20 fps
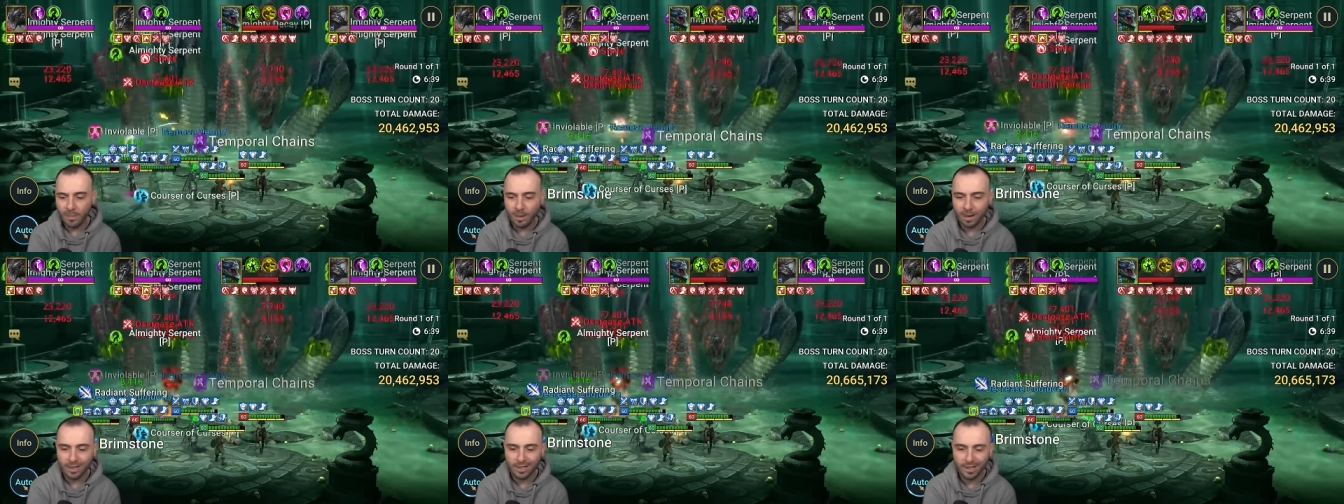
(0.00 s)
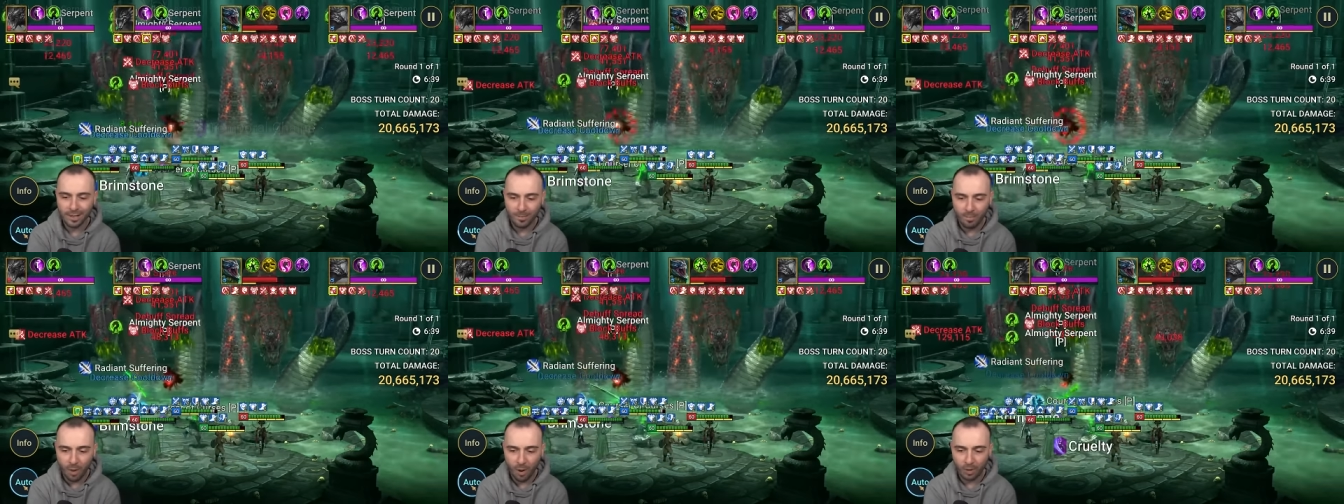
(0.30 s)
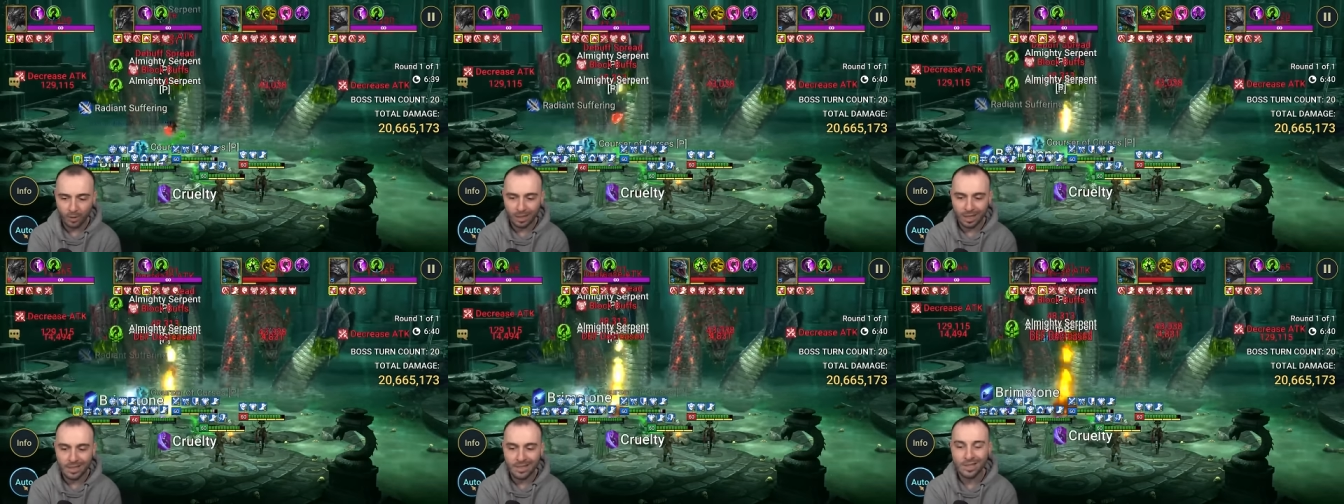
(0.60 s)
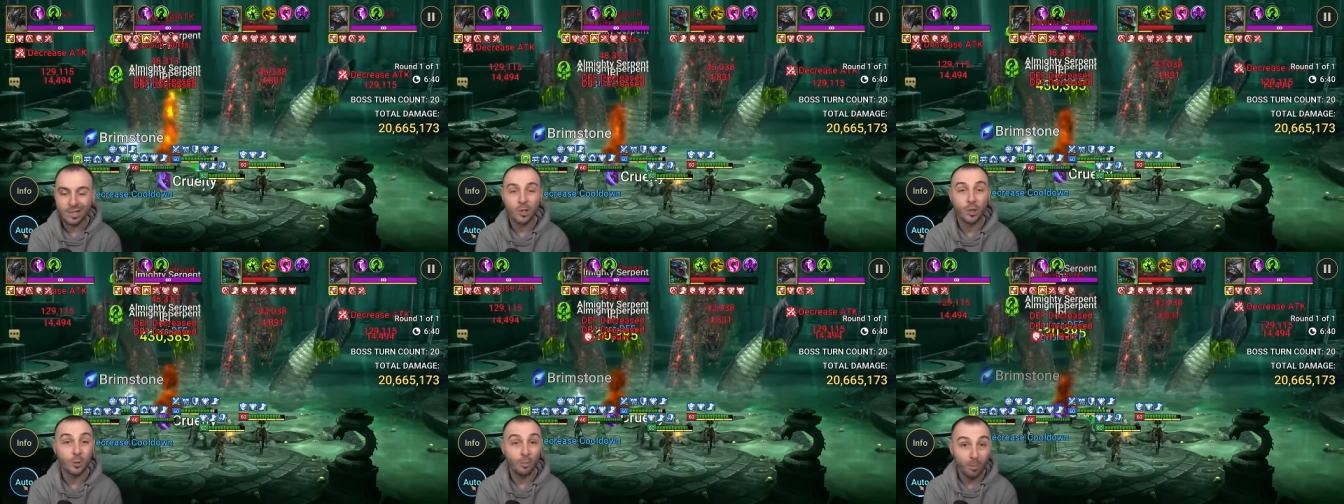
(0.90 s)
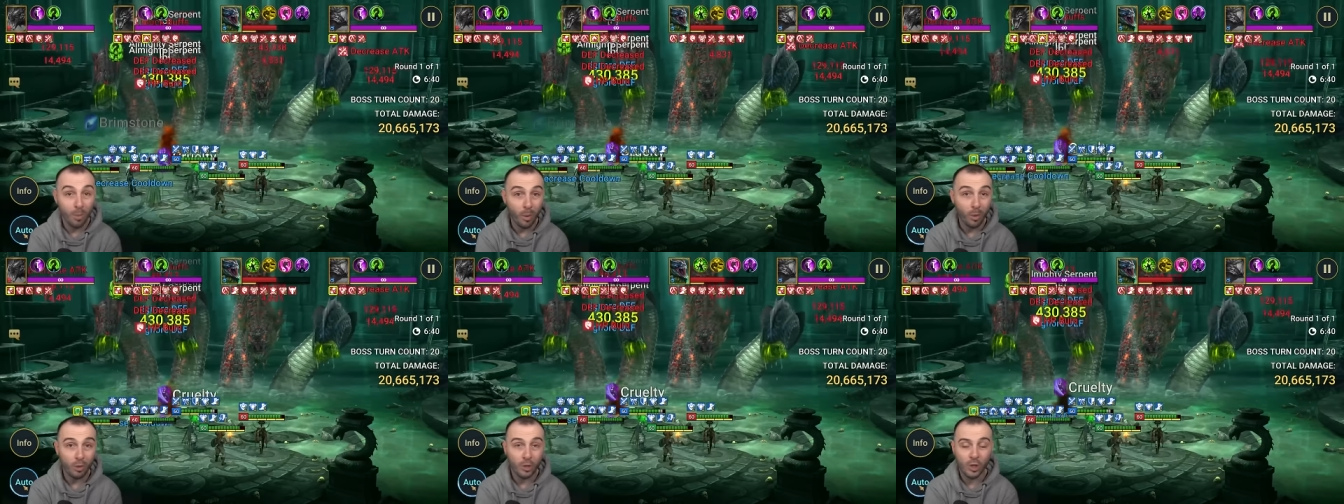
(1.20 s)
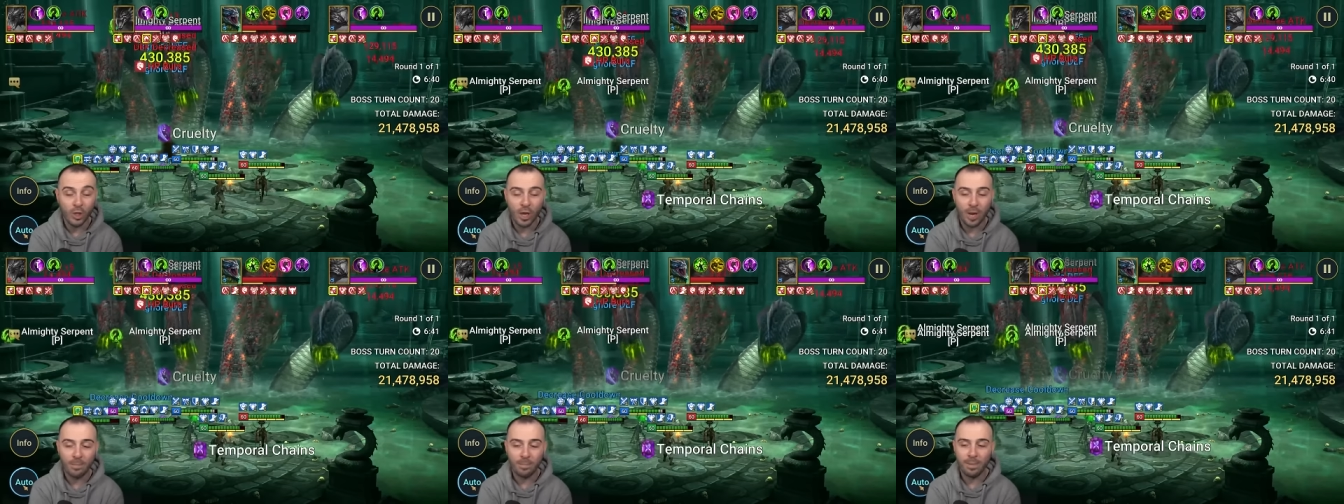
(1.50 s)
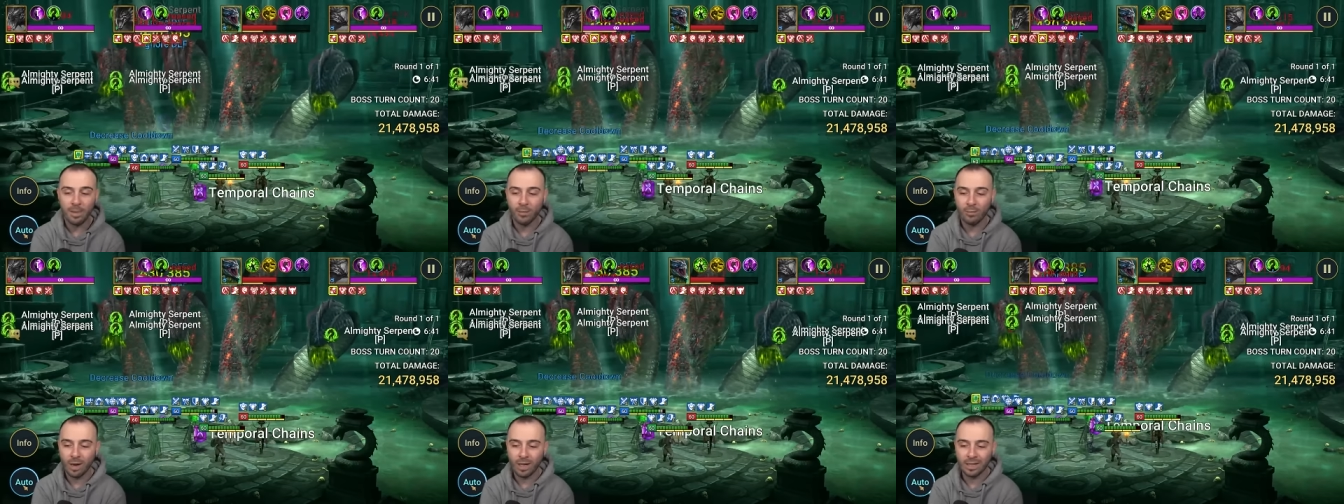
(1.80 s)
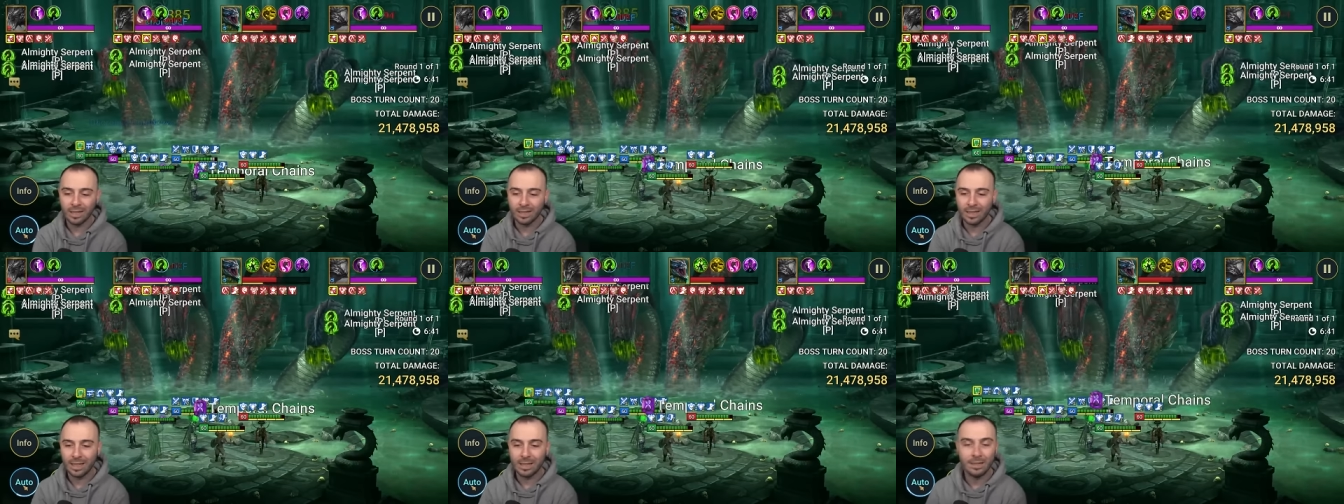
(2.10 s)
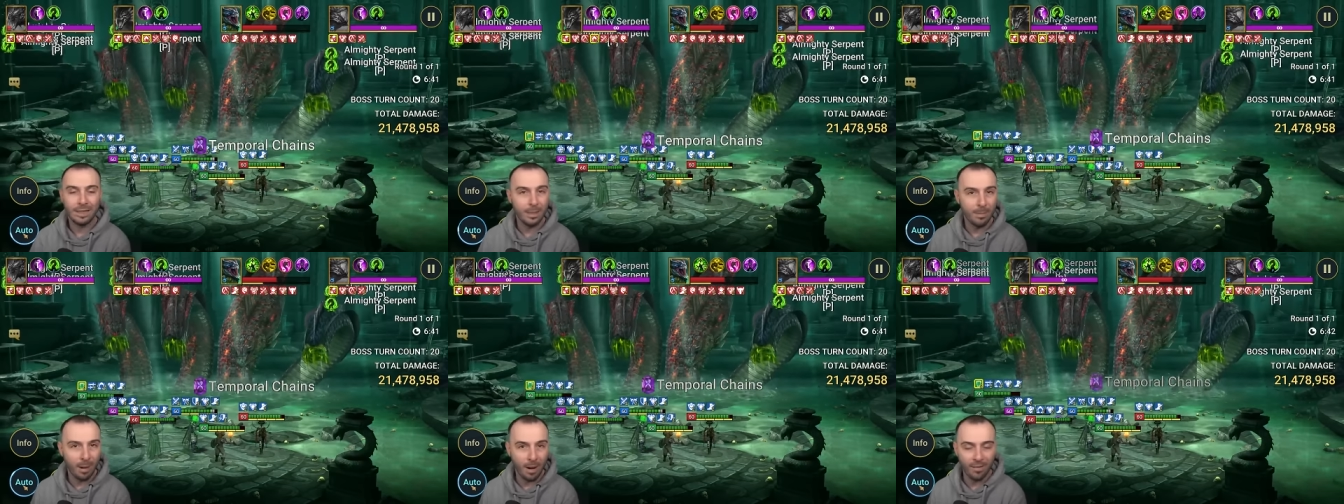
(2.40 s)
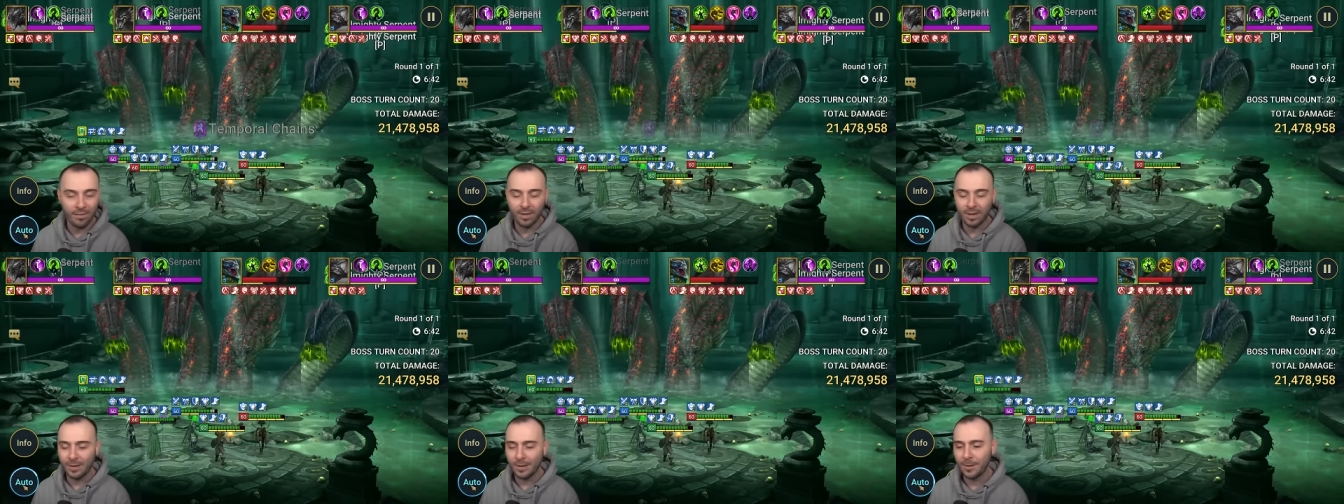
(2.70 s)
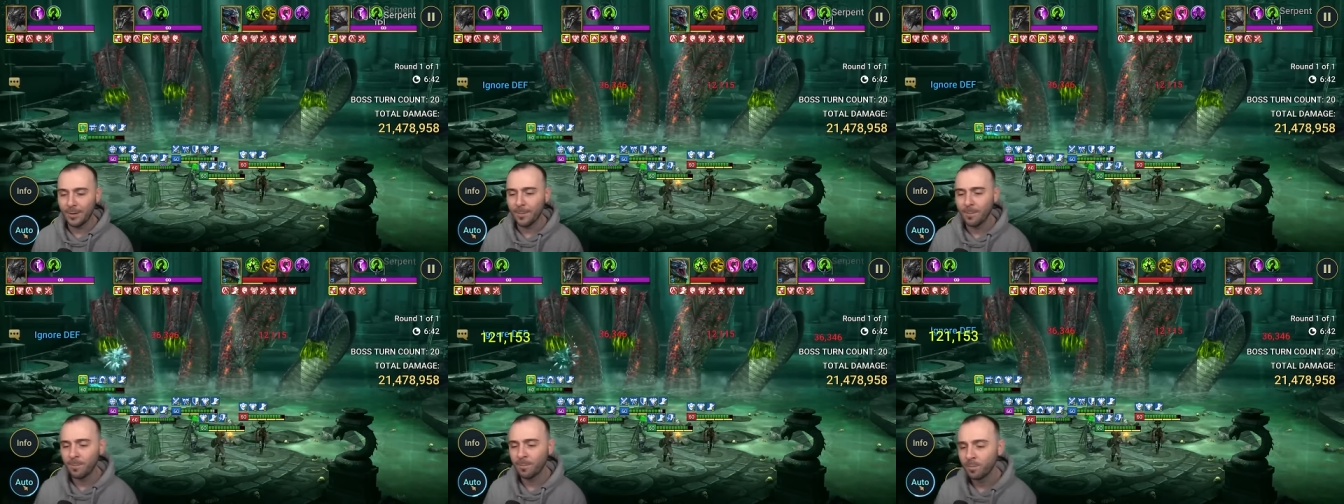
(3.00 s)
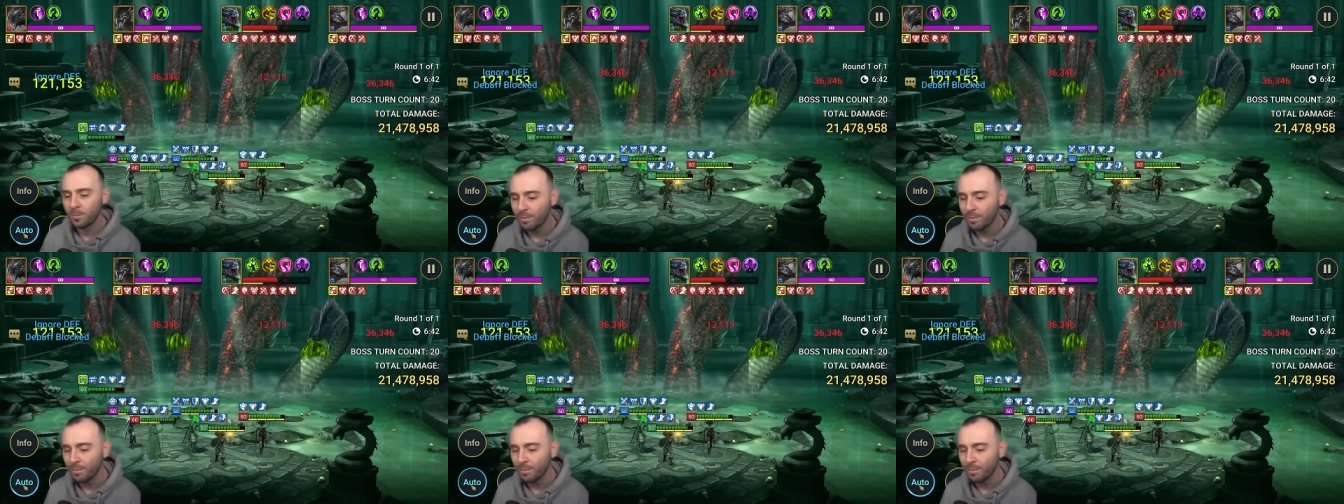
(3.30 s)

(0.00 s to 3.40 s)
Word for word: better spot as a support champion rather than debuffer, you know.